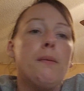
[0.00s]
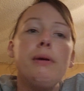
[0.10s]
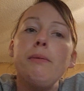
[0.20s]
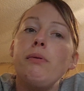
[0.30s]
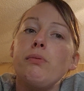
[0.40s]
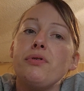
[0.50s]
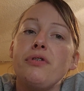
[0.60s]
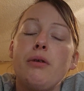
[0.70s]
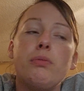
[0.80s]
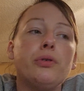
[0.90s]
people will
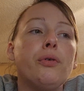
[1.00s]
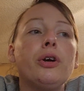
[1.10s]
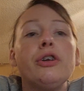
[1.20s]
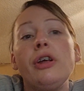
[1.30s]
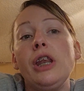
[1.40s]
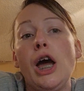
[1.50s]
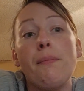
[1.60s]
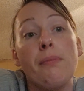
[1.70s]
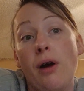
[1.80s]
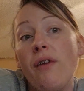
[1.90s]
say, Well, Lord, didn't I
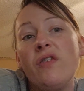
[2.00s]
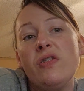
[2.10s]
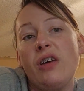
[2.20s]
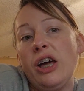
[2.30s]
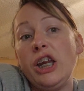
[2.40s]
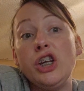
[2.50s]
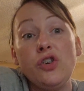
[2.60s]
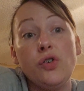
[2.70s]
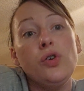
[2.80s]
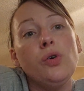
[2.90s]
prophesy
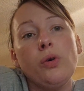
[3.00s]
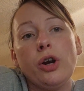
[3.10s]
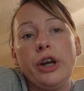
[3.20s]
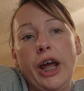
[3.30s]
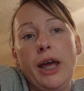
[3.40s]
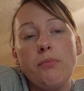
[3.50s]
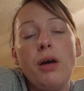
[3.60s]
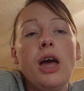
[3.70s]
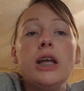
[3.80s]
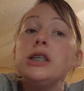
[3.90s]
in your name?
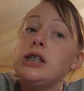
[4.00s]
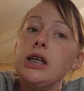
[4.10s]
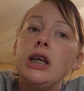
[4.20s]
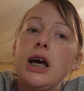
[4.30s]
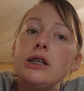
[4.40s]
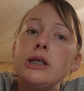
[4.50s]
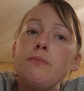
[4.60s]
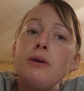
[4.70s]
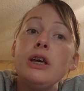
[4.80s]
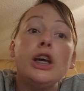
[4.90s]
Didn't I
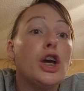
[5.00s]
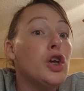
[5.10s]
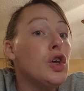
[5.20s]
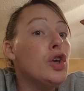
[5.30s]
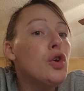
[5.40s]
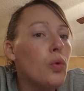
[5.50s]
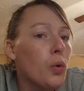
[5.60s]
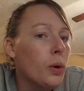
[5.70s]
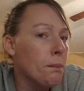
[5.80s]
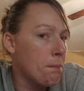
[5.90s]
speak
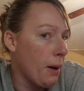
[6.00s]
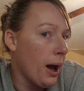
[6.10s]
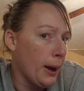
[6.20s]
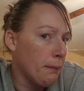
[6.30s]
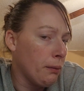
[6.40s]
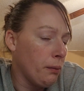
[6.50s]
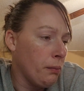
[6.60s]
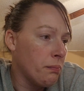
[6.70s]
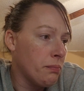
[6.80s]
your Bible?